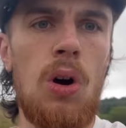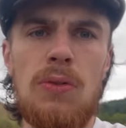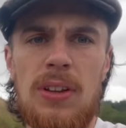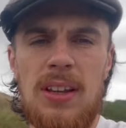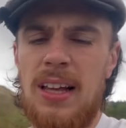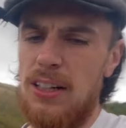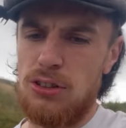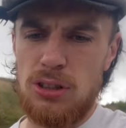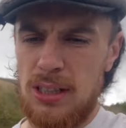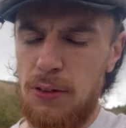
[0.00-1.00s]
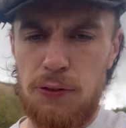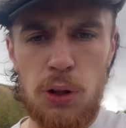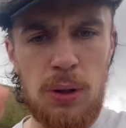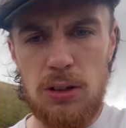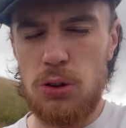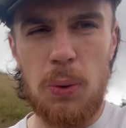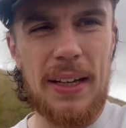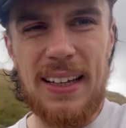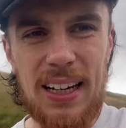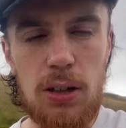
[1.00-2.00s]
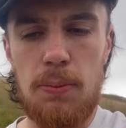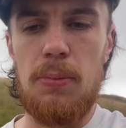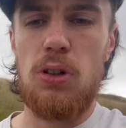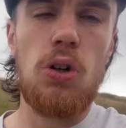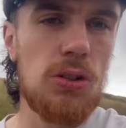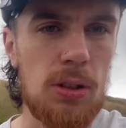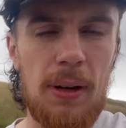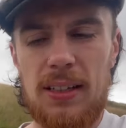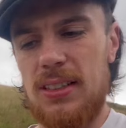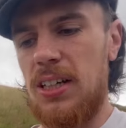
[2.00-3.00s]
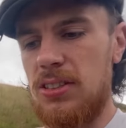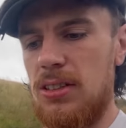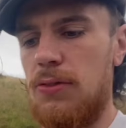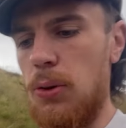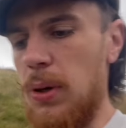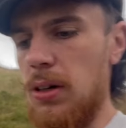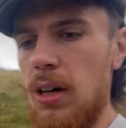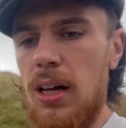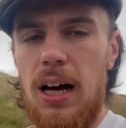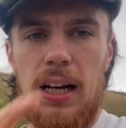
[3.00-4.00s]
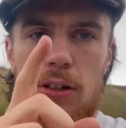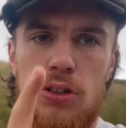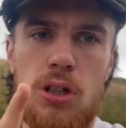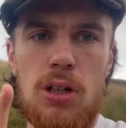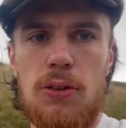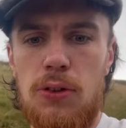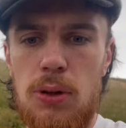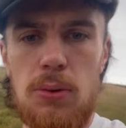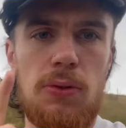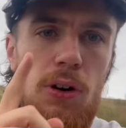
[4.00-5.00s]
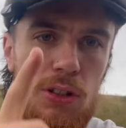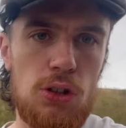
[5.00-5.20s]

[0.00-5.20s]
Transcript: Other than that, it's just like a few little tweaky little customizations, if you will. And I'll show you the few that we've already